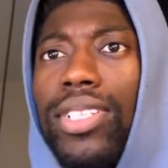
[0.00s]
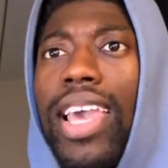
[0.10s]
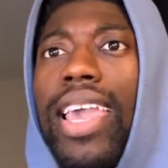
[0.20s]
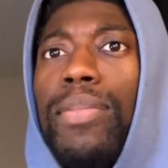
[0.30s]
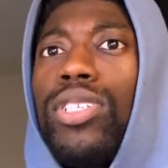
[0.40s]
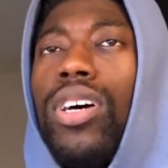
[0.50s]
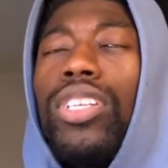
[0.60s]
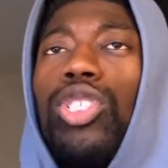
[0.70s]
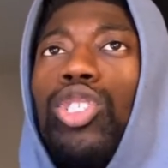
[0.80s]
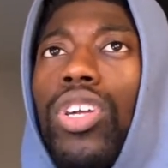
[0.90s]
Amazon
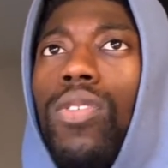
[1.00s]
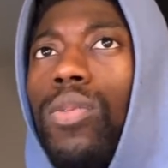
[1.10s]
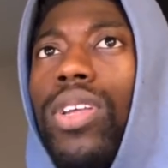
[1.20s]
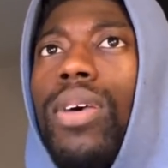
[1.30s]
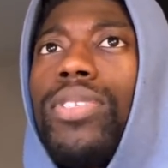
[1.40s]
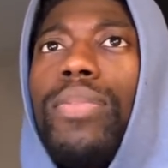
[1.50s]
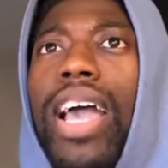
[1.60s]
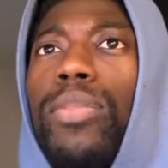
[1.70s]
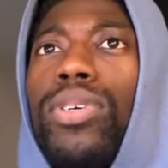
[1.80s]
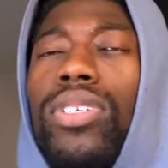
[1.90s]
in general when it comes to
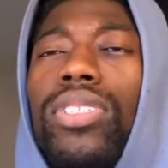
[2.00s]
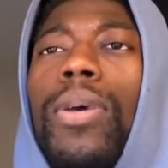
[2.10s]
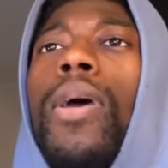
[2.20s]
MacBooks